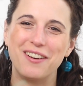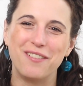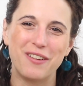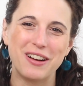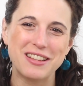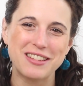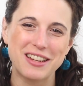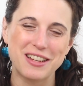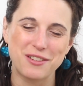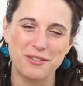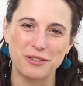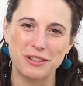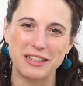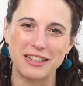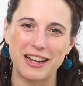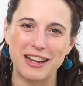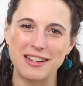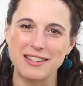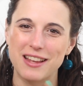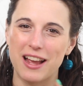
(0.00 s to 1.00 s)
Wednesday's really
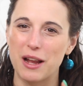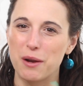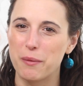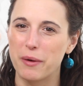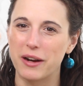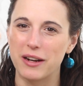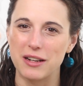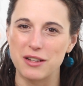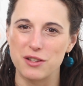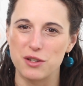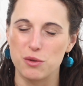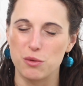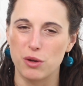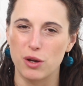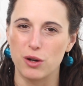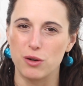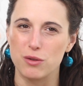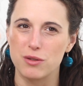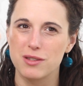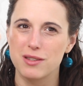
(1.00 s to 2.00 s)
nice. I wear it in 2
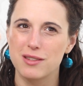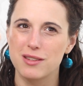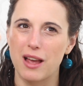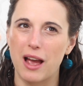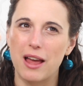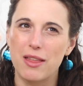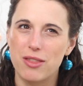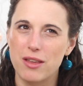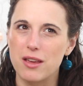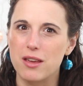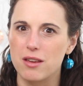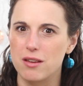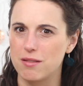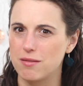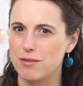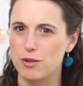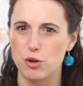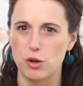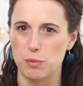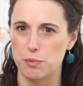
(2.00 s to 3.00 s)
coats. I
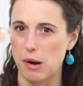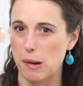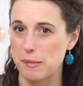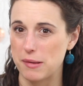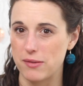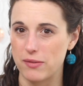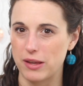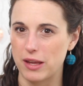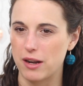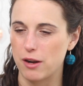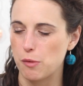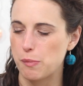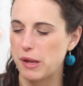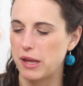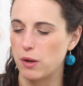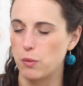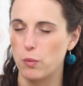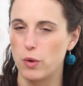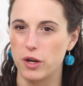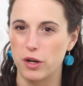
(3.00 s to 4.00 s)
think you could probably even get it
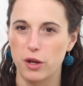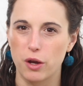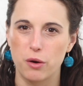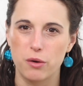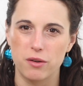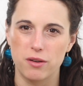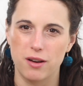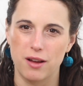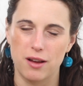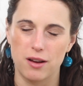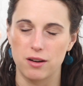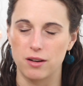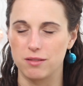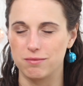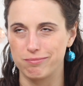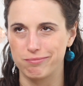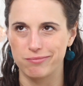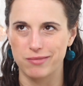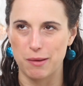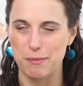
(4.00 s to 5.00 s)
opaque in 1 coat,
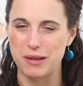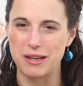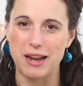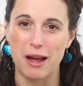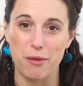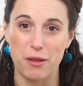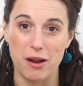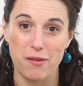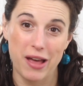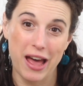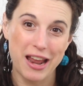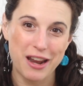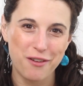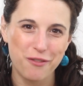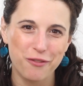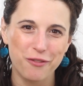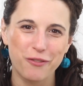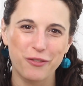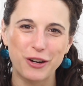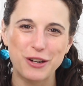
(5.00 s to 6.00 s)
or I mean now that I've had
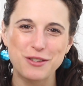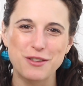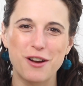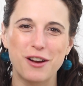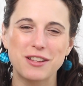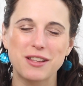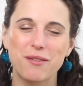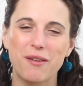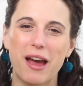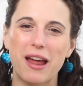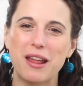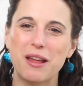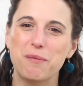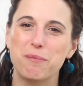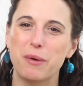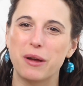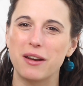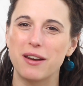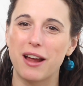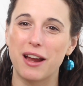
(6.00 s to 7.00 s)
it for as long as I've had it,
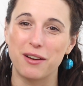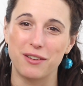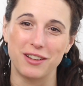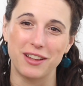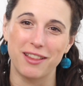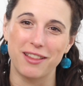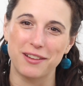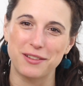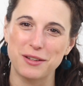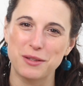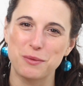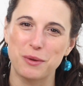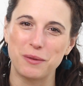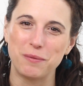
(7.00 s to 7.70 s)
but I really like this